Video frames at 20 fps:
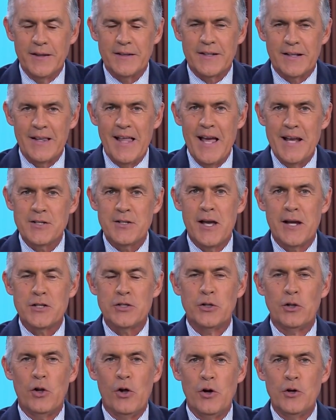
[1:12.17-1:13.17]
This class
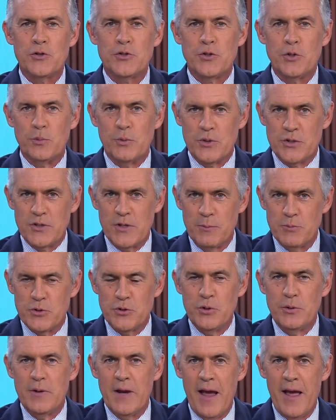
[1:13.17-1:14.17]
action lawsuit with some
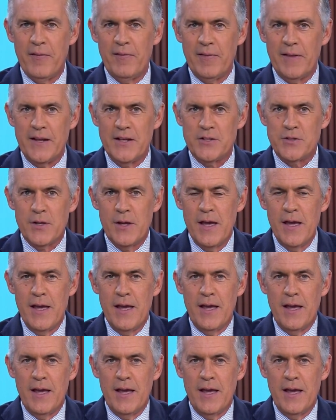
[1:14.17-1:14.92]
student athletes